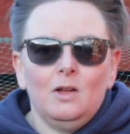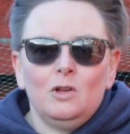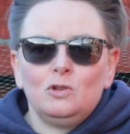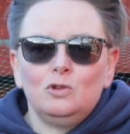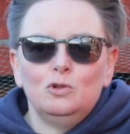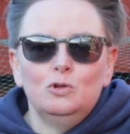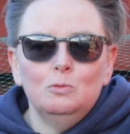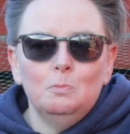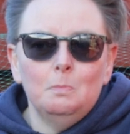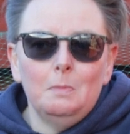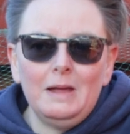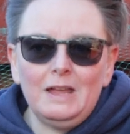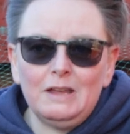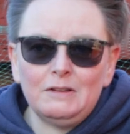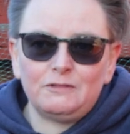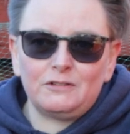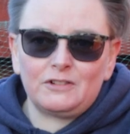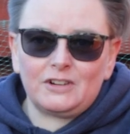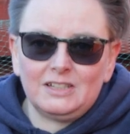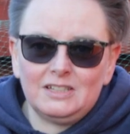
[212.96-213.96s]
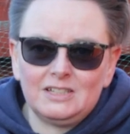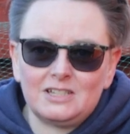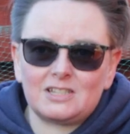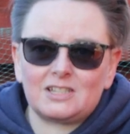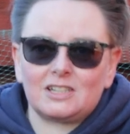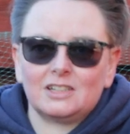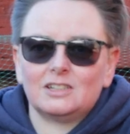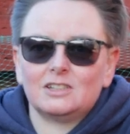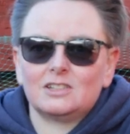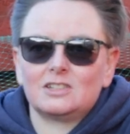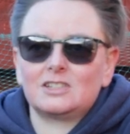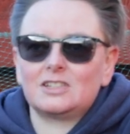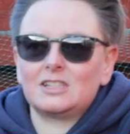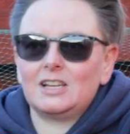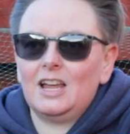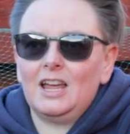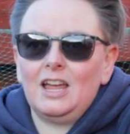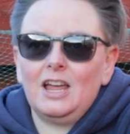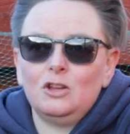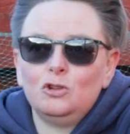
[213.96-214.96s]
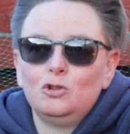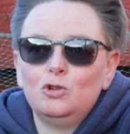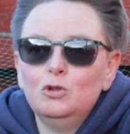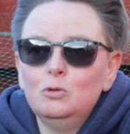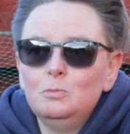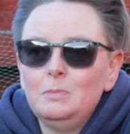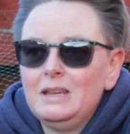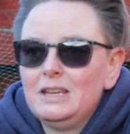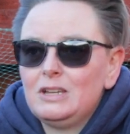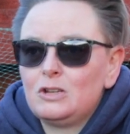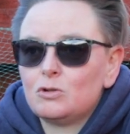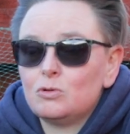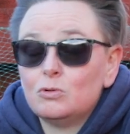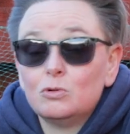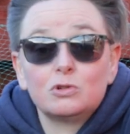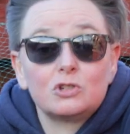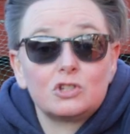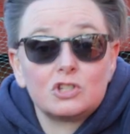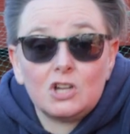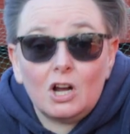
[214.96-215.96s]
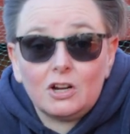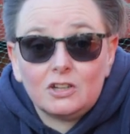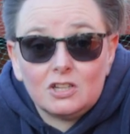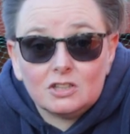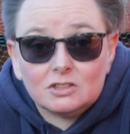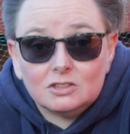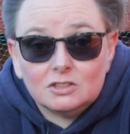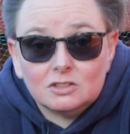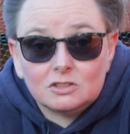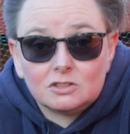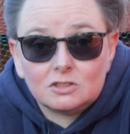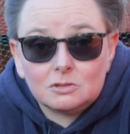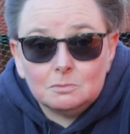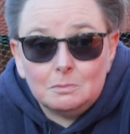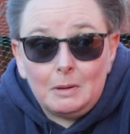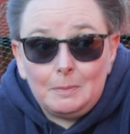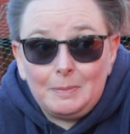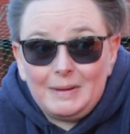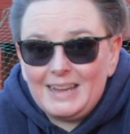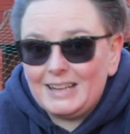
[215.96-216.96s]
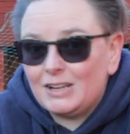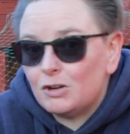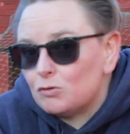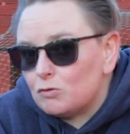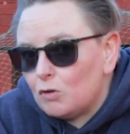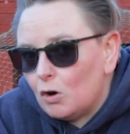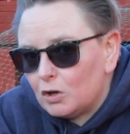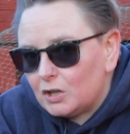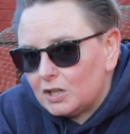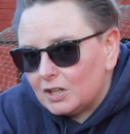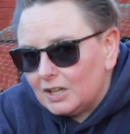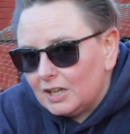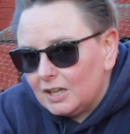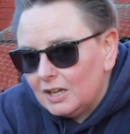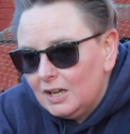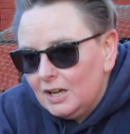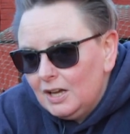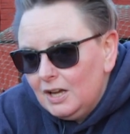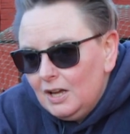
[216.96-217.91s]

You may, for instance, you may grow succulents, maybe in a rockery.